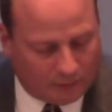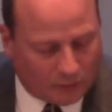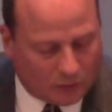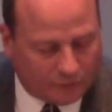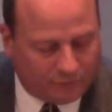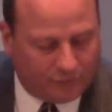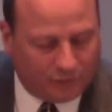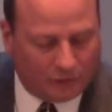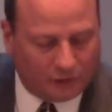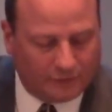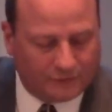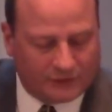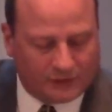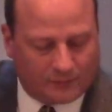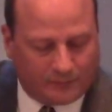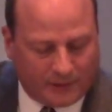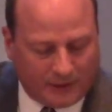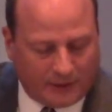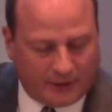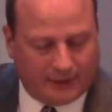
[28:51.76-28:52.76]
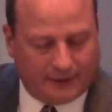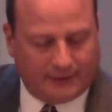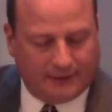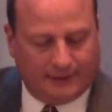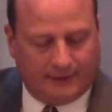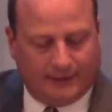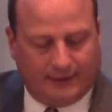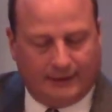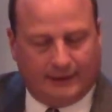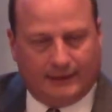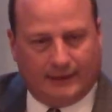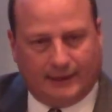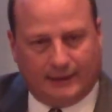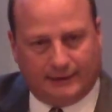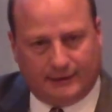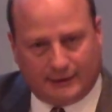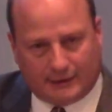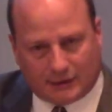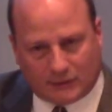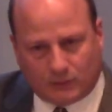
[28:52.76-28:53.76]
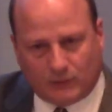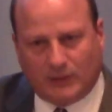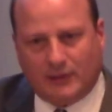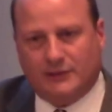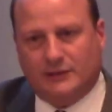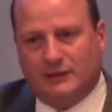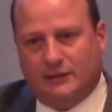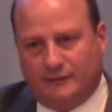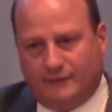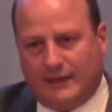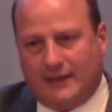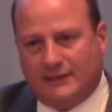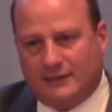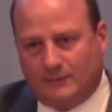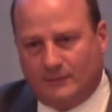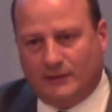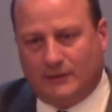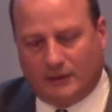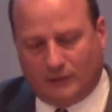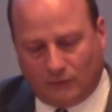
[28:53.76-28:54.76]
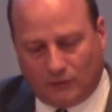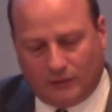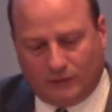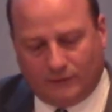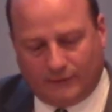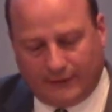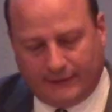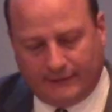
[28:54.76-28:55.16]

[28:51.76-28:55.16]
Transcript: more full of spirit and the expression of that spirit, wouldn't we?